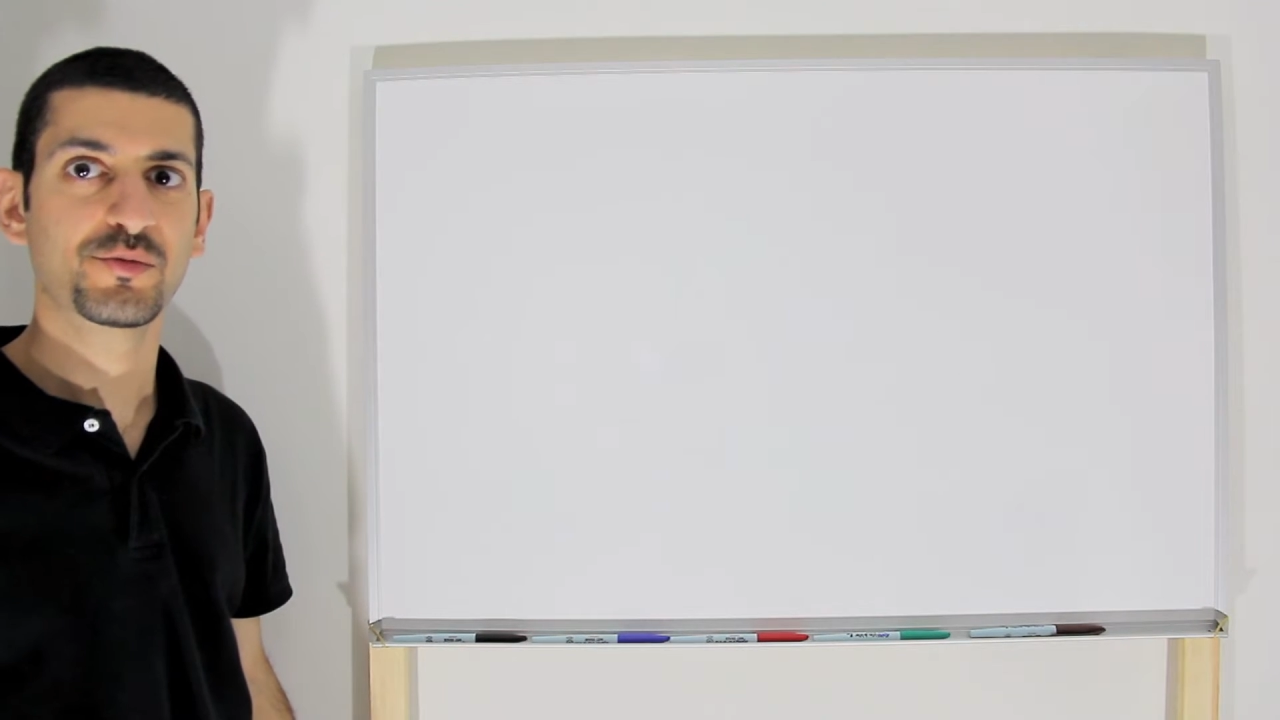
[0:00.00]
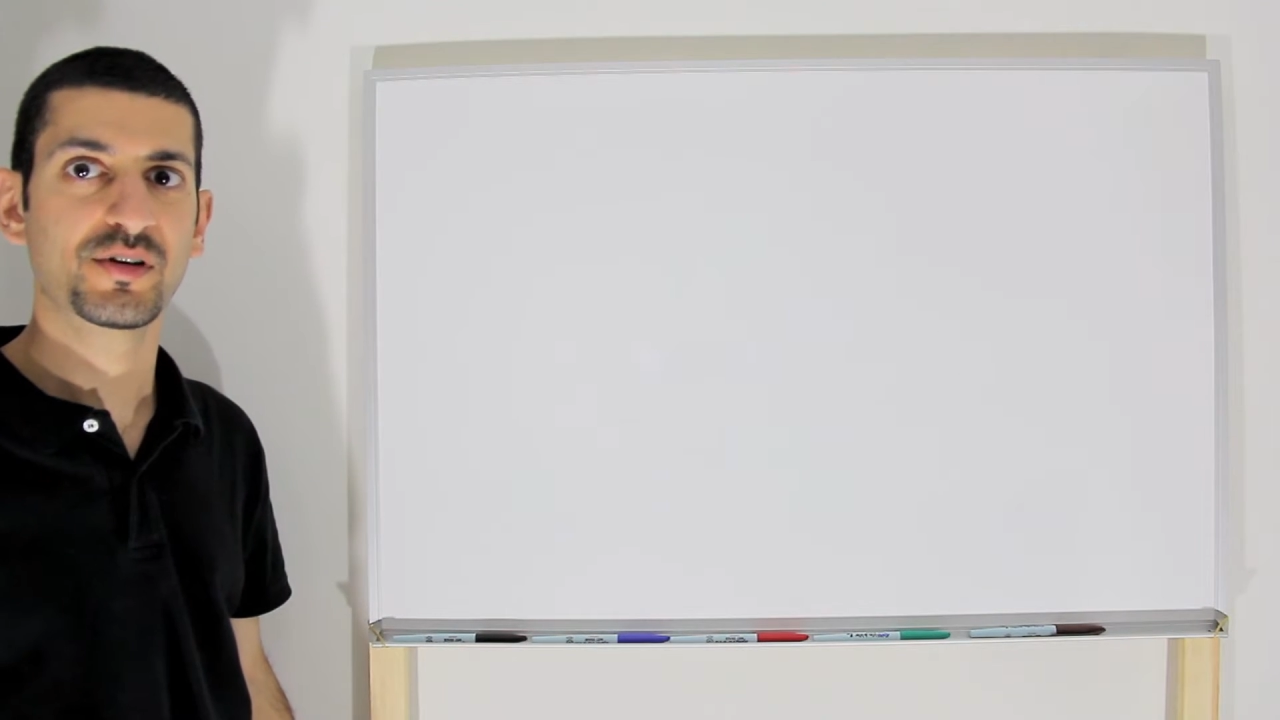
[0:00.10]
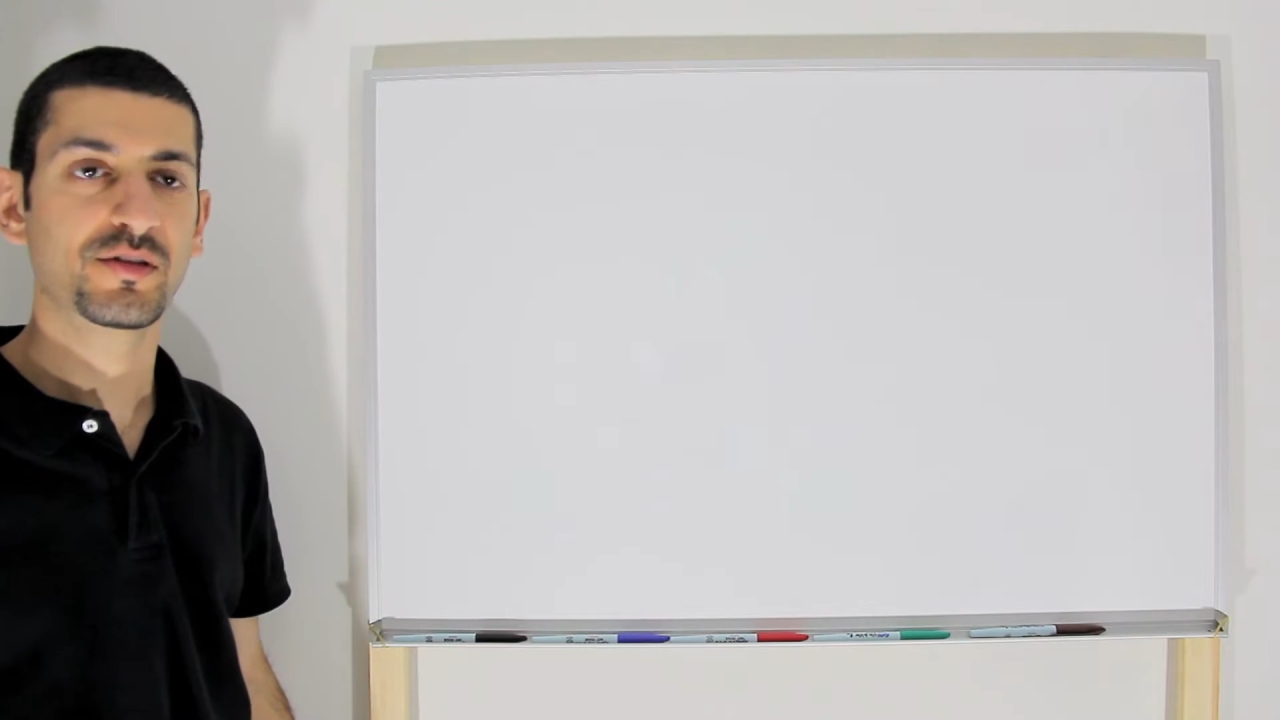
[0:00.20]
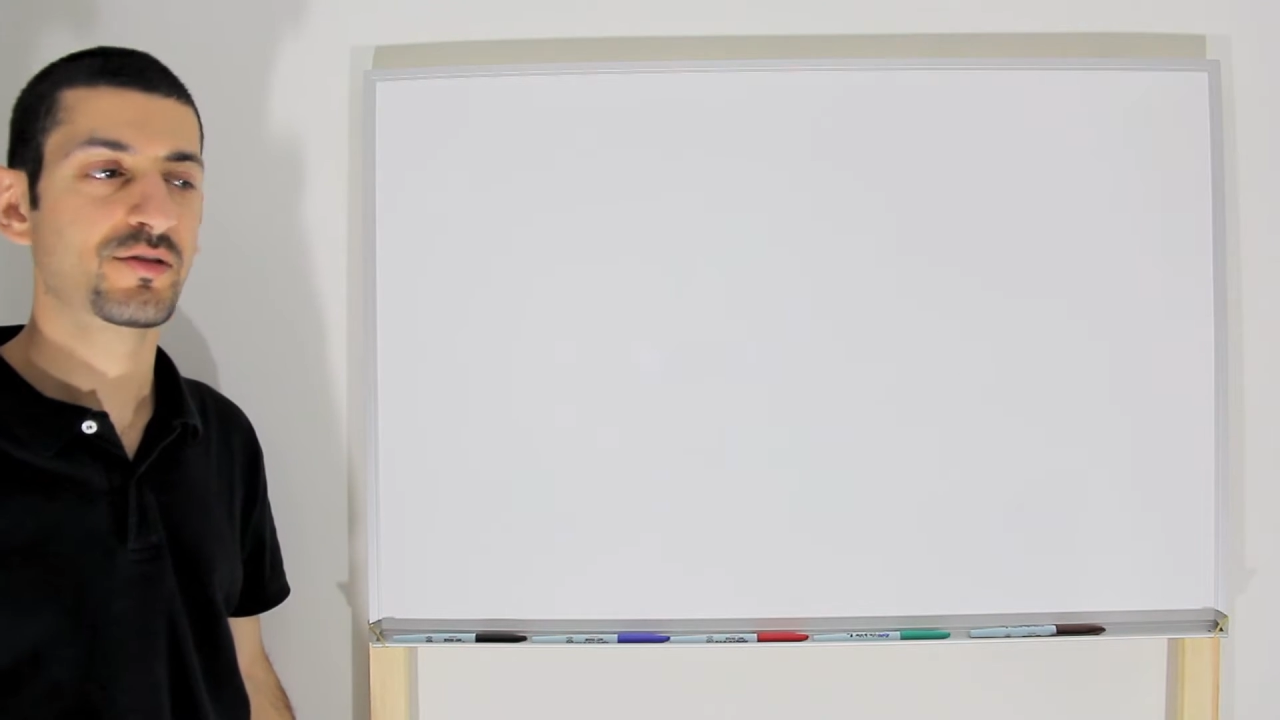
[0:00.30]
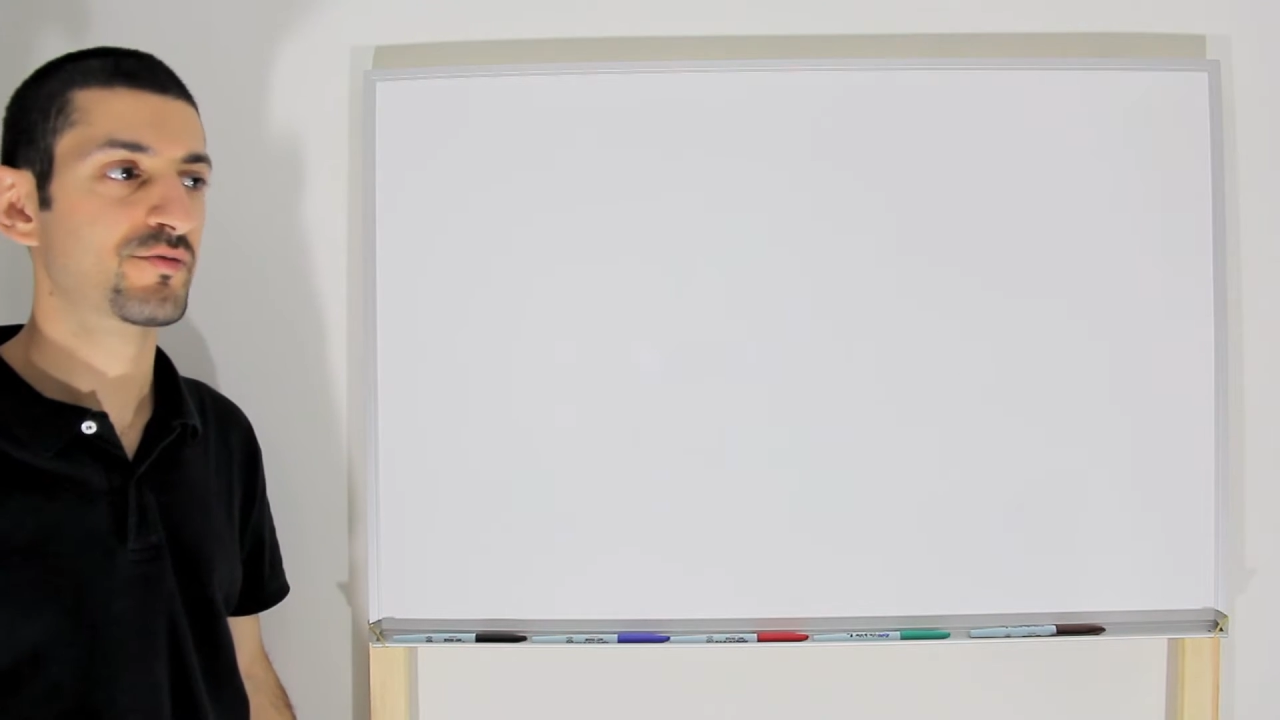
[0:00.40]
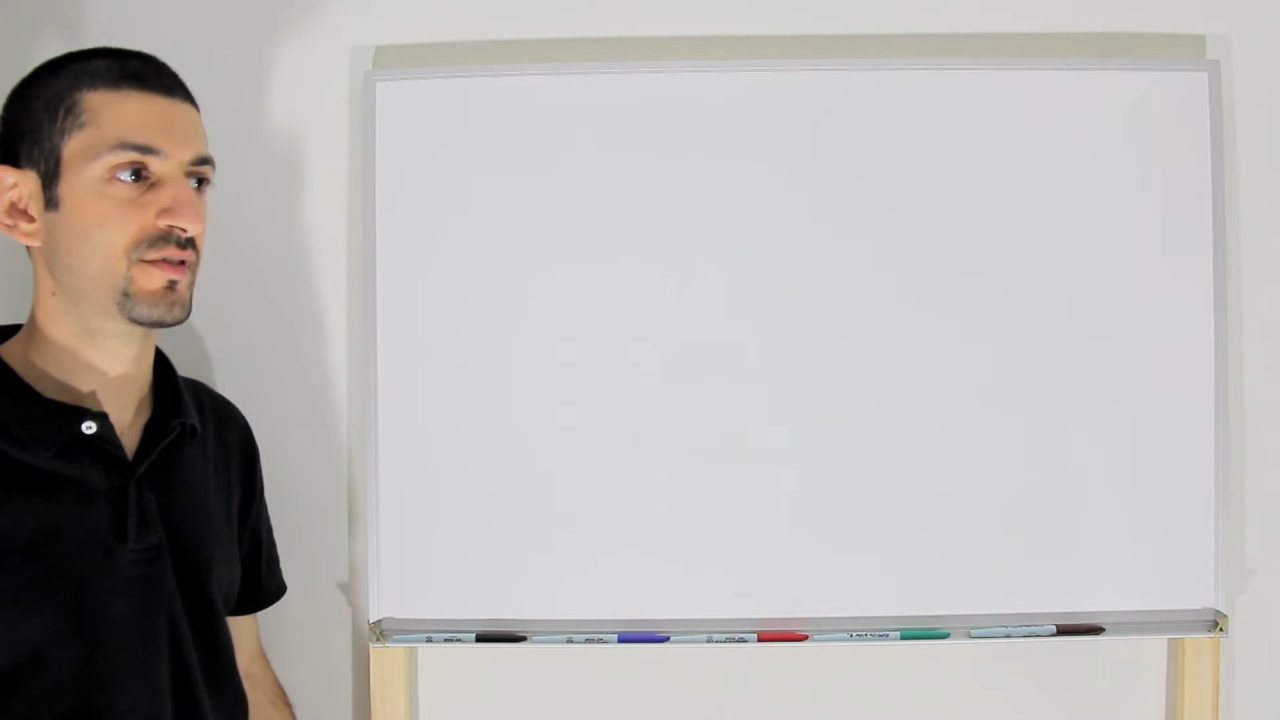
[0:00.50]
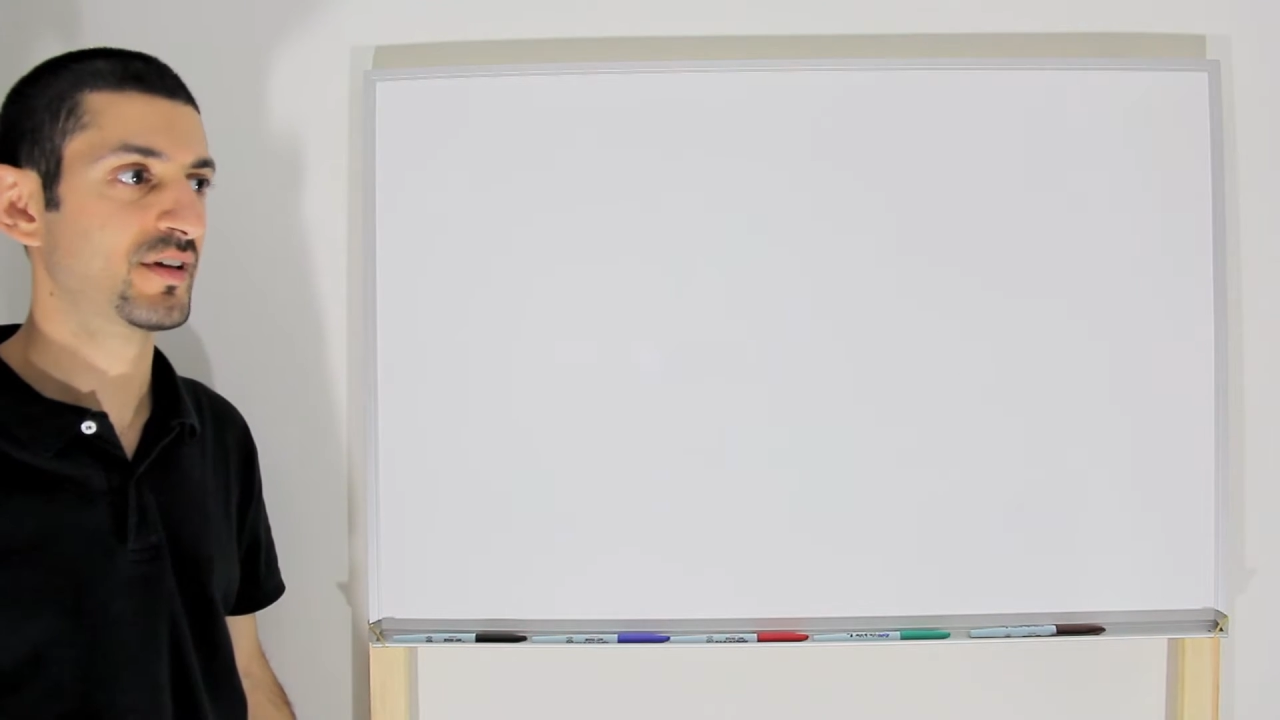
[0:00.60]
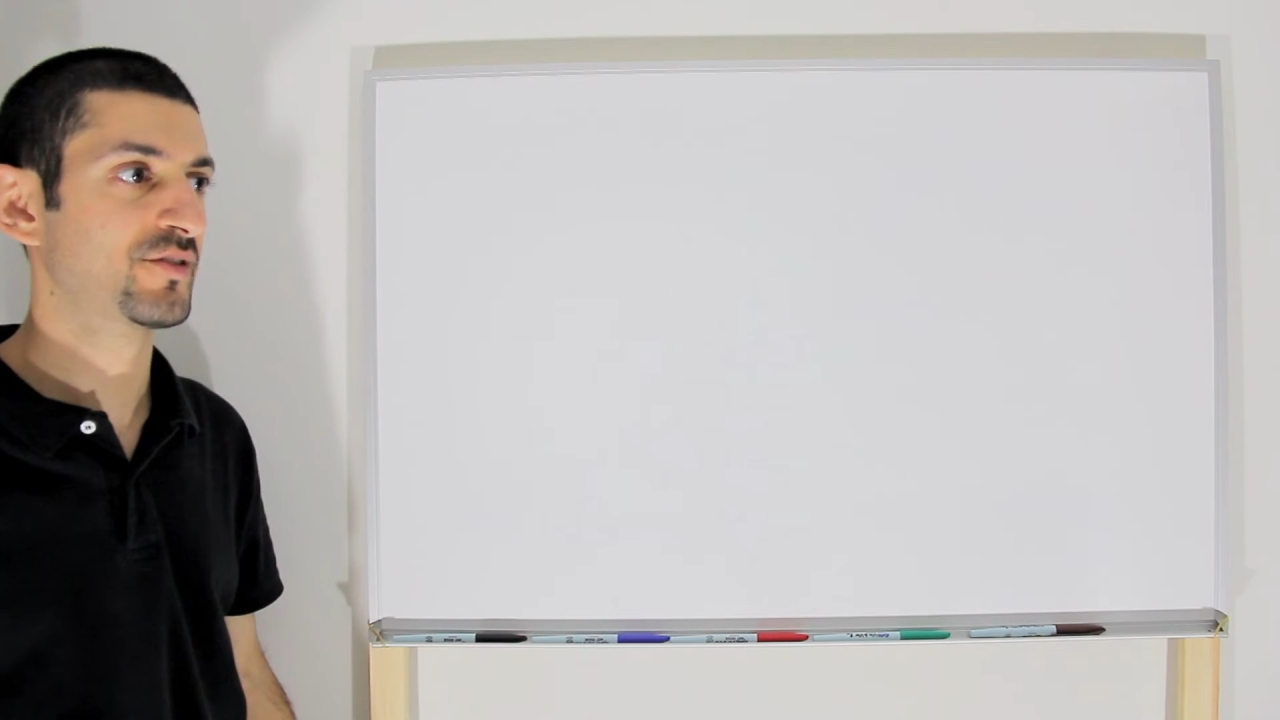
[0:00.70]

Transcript: with